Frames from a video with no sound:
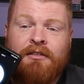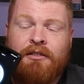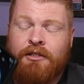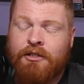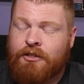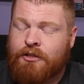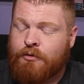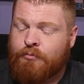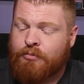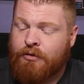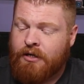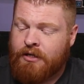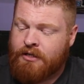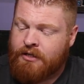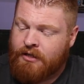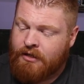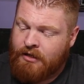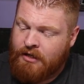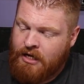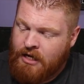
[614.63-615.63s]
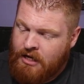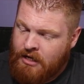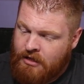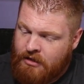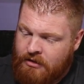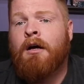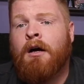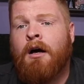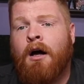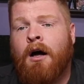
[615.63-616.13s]
just to press it.
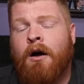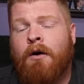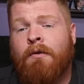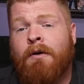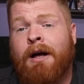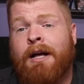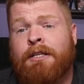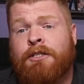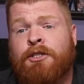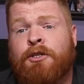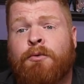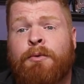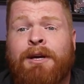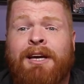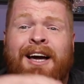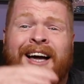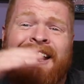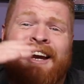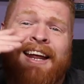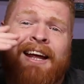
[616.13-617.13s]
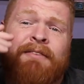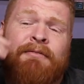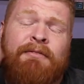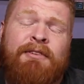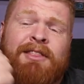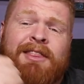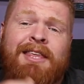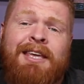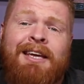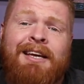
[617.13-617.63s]
Alright, so we got
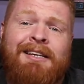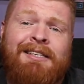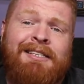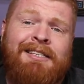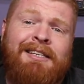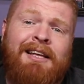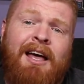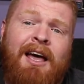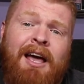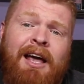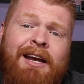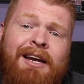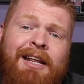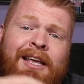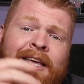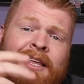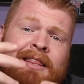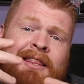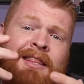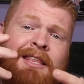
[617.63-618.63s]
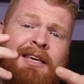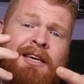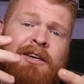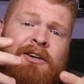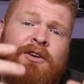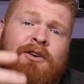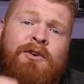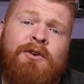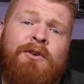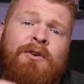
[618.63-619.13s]
everything assigned in the
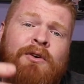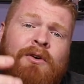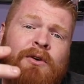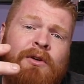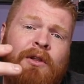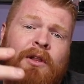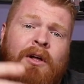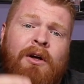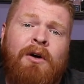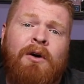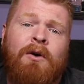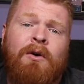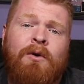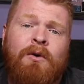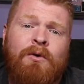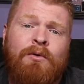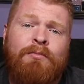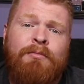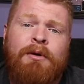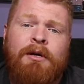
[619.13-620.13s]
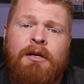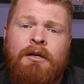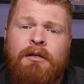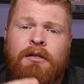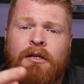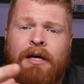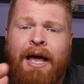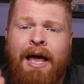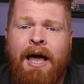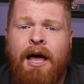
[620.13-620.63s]
Google Home
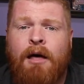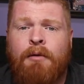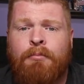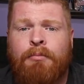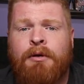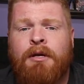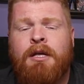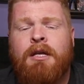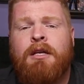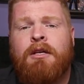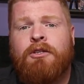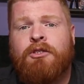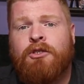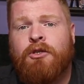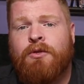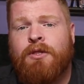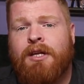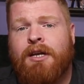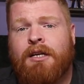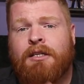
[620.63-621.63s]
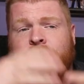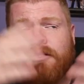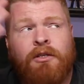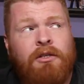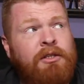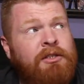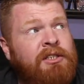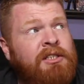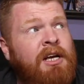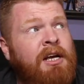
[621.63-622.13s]
app so that it's
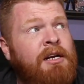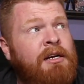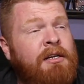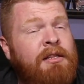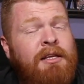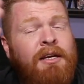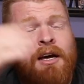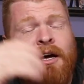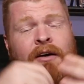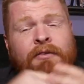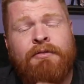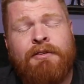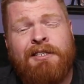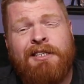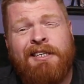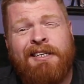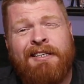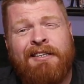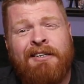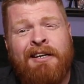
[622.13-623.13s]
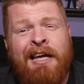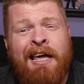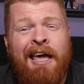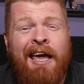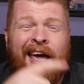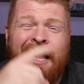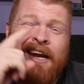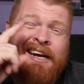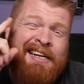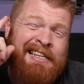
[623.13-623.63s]
all assigned to the office here.
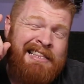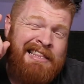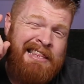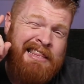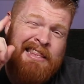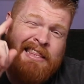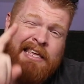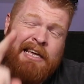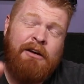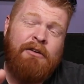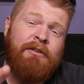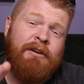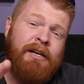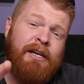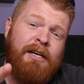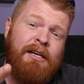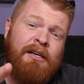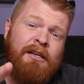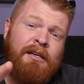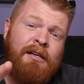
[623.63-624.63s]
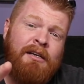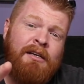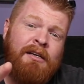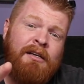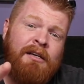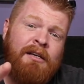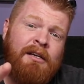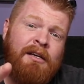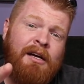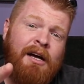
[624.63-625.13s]
And in theory,
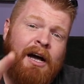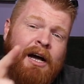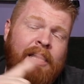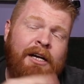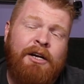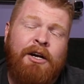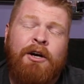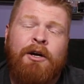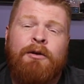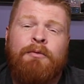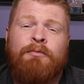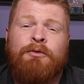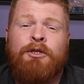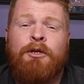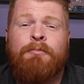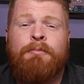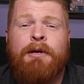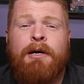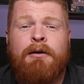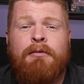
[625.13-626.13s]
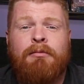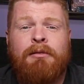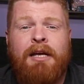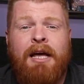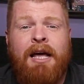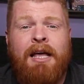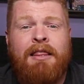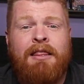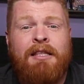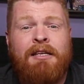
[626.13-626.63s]
I should be able
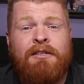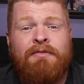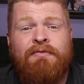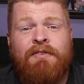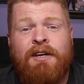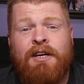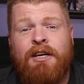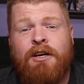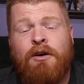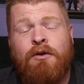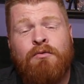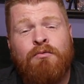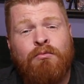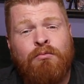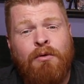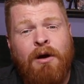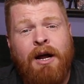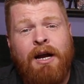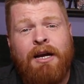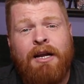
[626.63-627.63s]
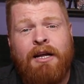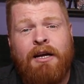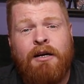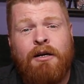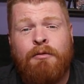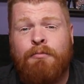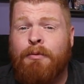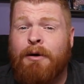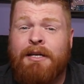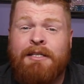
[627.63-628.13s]
to end this video right
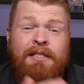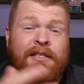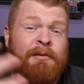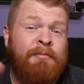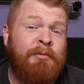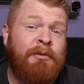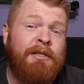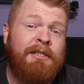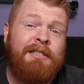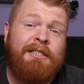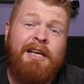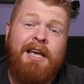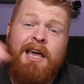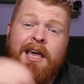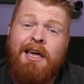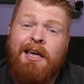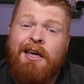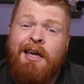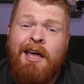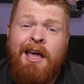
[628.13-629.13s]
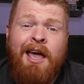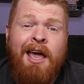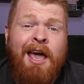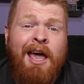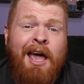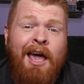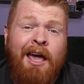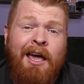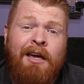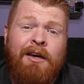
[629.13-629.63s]
here by simply saying,
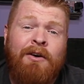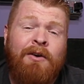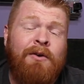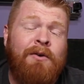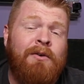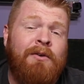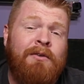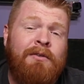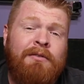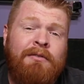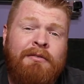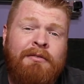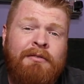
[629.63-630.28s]
"Hey Google,